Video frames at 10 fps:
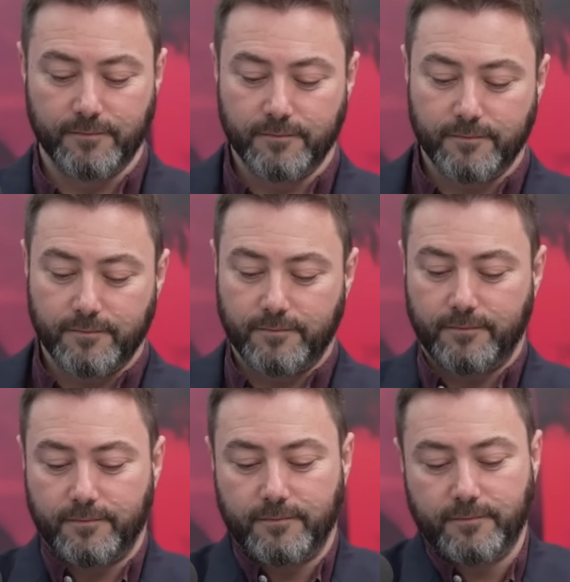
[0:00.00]

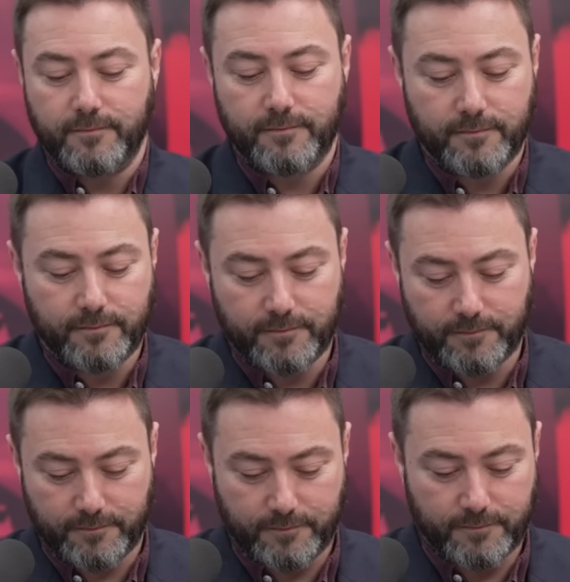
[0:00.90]

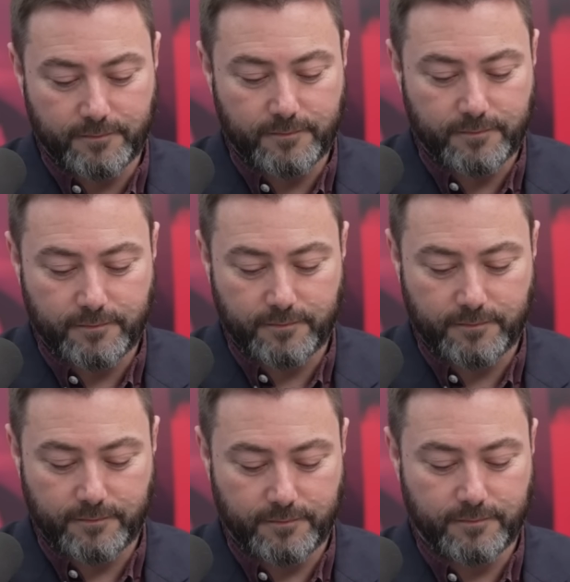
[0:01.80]

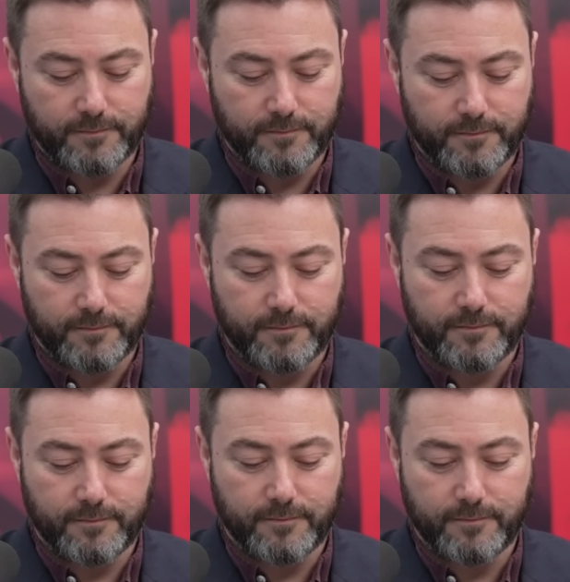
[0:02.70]

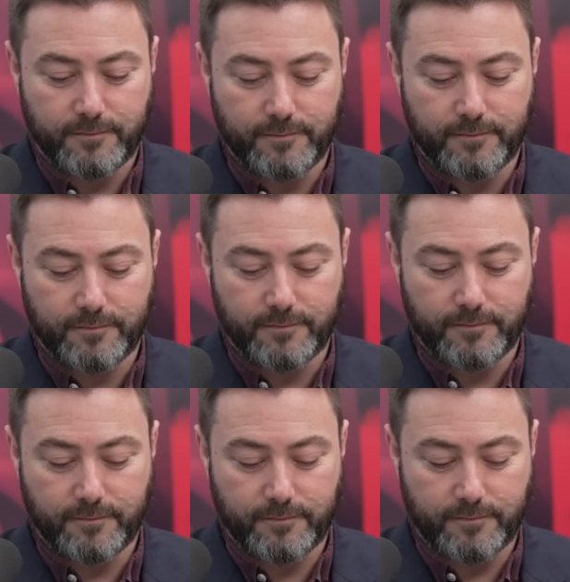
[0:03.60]

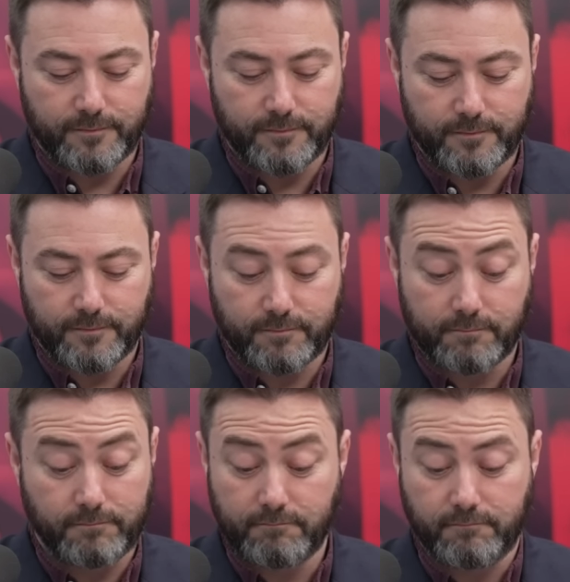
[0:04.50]

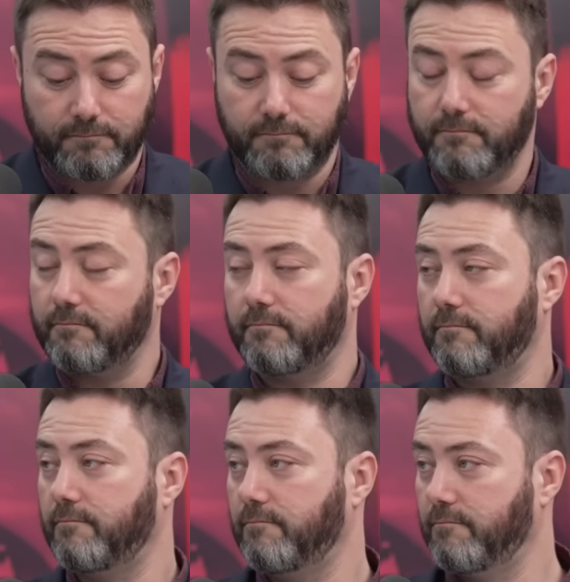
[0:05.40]

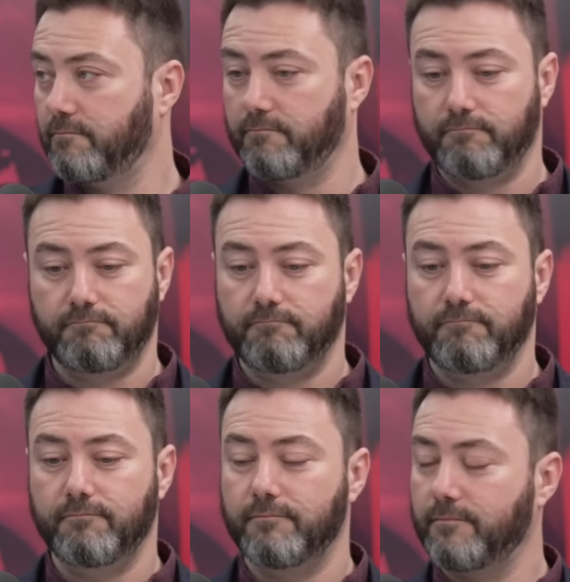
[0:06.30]

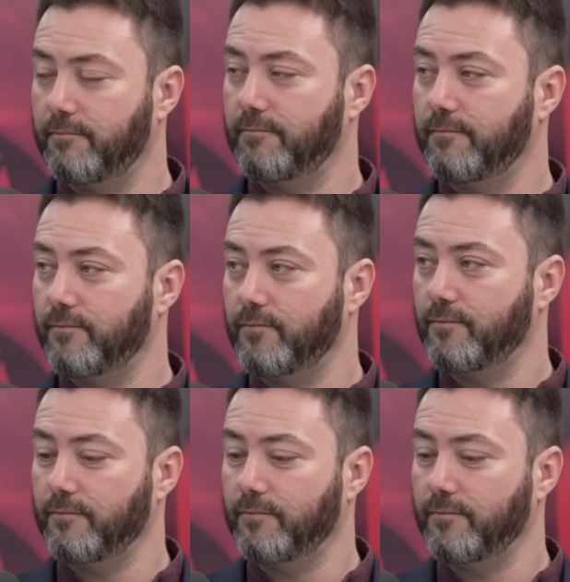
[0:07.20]
No words are spoken by the person on screen.